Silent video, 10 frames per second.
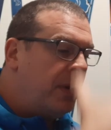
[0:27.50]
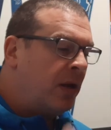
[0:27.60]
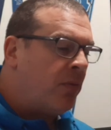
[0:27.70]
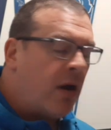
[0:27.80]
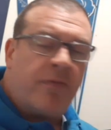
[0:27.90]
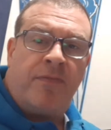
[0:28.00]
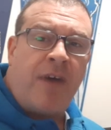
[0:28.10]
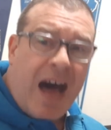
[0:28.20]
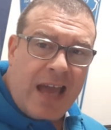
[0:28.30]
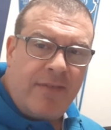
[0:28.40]
pick round
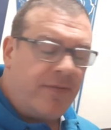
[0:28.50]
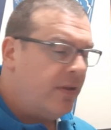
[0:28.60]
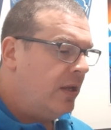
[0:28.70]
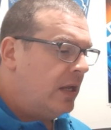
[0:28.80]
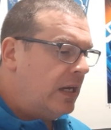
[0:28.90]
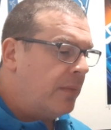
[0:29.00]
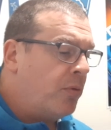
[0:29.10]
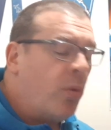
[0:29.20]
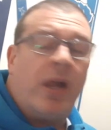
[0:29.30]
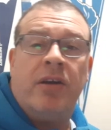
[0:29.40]
five,
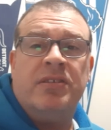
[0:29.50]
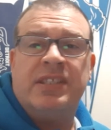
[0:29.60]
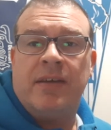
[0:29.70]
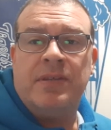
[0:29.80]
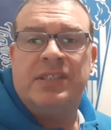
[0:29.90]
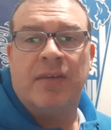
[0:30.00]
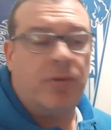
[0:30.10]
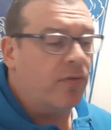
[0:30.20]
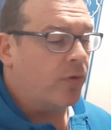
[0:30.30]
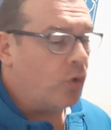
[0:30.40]
number
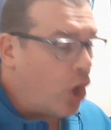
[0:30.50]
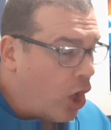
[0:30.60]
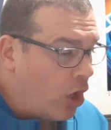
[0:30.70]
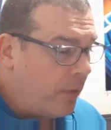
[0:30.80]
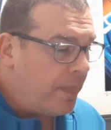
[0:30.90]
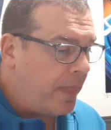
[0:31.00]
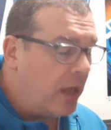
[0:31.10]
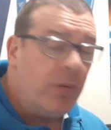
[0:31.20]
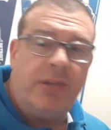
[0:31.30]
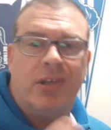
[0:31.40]
177 overall.
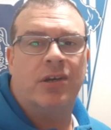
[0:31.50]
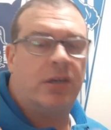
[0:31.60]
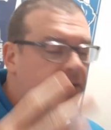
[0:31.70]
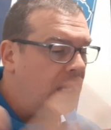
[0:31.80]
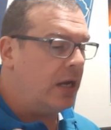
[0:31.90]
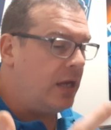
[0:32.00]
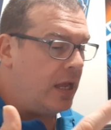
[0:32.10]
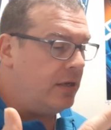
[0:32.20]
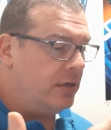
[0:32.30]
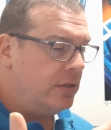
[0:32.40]
And we took tight
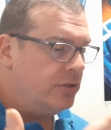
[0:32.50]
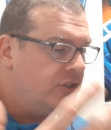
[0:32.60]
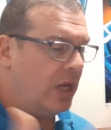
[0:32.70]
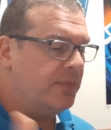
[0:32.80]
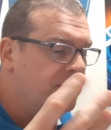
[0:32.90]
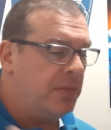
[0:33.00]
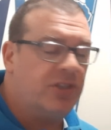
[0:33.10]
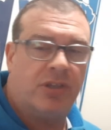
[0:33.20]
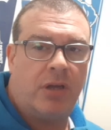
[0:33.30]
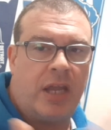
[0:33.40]
end James
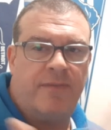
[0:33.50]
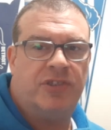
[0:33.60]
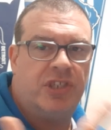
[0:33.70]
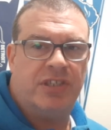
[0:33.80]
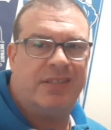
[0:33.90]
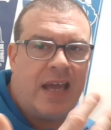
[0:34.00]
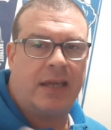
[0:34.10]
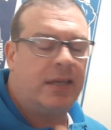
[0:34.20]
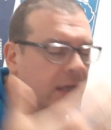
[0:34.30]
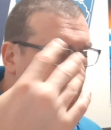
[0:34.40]
Mitchell out of Virginia
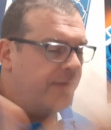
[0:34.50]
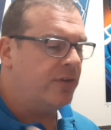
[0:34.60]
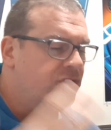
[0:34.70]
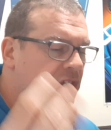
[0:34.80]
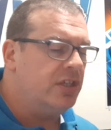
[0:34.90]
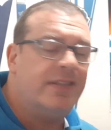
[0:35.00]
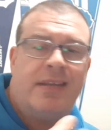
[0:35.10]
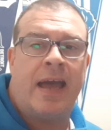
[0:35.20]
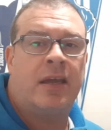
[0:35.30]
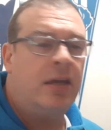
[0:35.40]
Tech, a Virginia
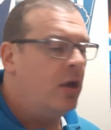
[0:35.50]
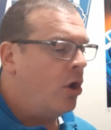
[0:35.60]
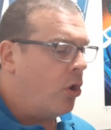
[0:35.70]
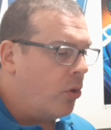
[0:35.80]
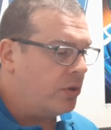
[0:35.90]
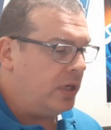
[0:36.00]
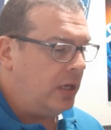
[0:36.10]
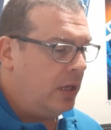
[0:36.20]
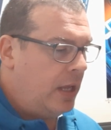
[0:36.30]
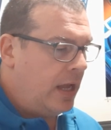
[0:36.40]
Tech
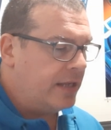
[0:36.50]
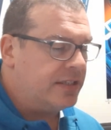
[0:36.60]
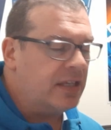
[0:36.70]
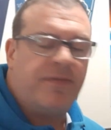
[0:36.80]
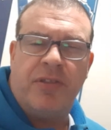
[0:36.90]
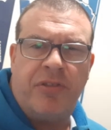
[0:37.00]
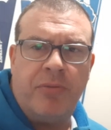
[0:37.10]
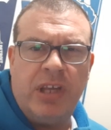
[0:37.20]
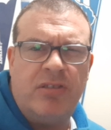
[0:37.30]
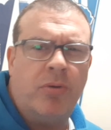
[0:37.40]
Hokie. At
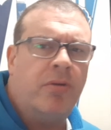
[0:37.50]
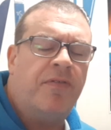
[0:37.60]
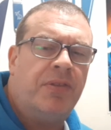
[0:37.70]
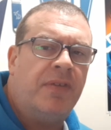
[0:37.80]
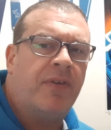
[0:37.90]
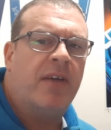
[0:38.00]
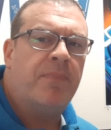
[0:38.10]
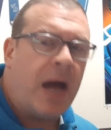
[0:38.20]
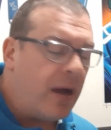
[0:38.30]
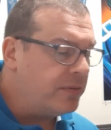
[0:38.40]
6'3",
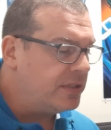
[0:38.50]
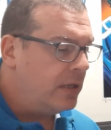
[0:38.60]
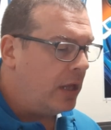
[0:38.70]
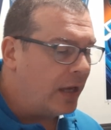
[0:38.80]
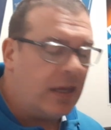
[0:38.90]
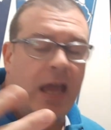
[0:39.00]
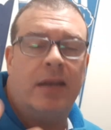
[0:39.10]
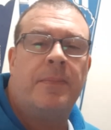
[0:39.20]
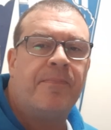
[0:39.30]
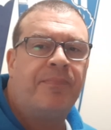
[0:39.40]
255 pounds.
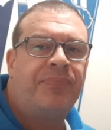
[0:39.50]
Again,